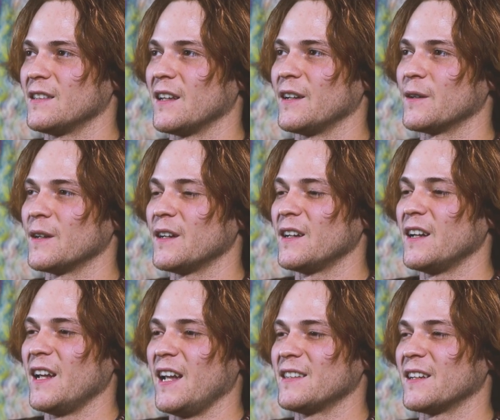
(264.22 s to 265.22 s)
It's like,
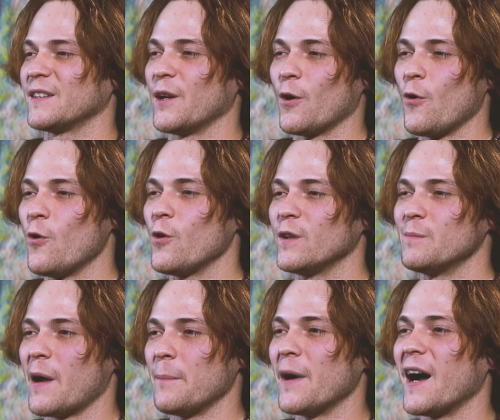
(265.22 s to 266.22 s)
it's like they're all in
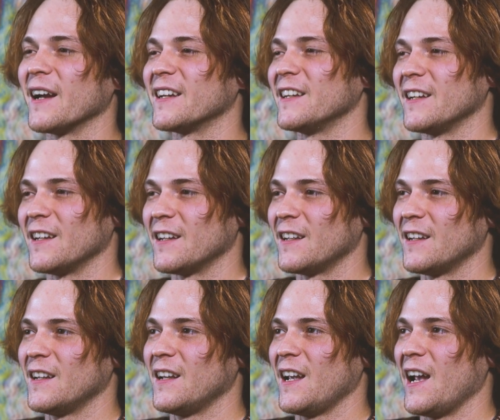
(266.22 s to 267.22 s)
my pocket
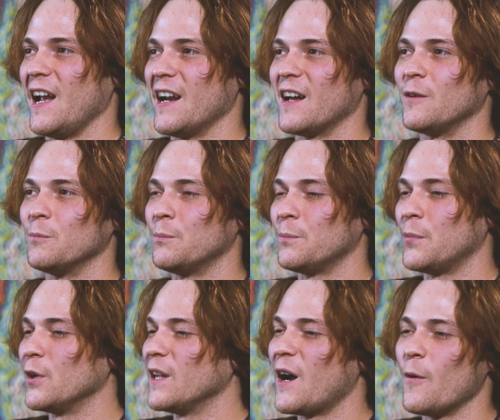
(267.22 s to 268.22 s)
and I'll
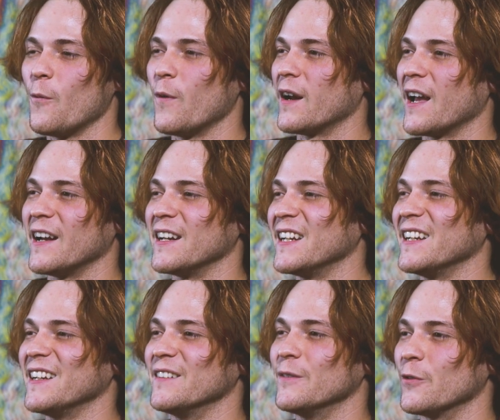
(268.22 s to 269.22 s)
pull out what I
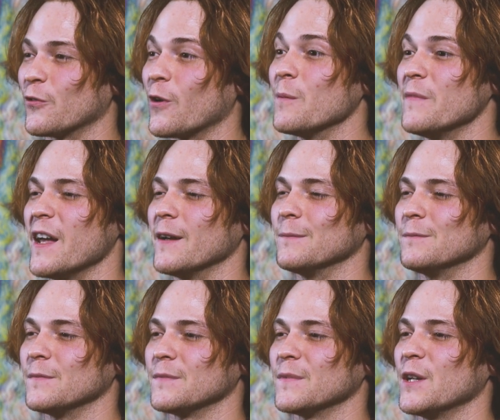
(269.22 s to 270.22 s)
need from them
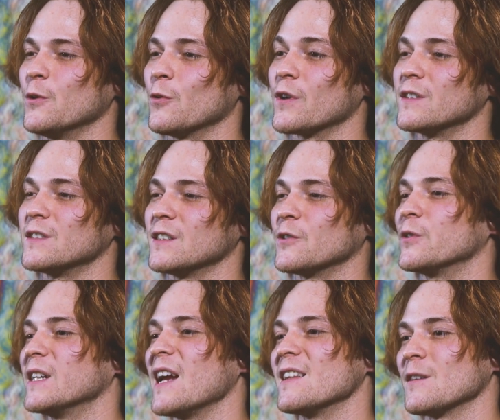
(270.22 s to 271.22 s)
in order to
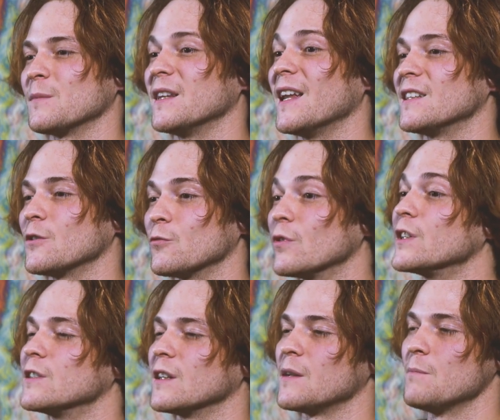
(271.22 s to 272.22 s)
create something that's originally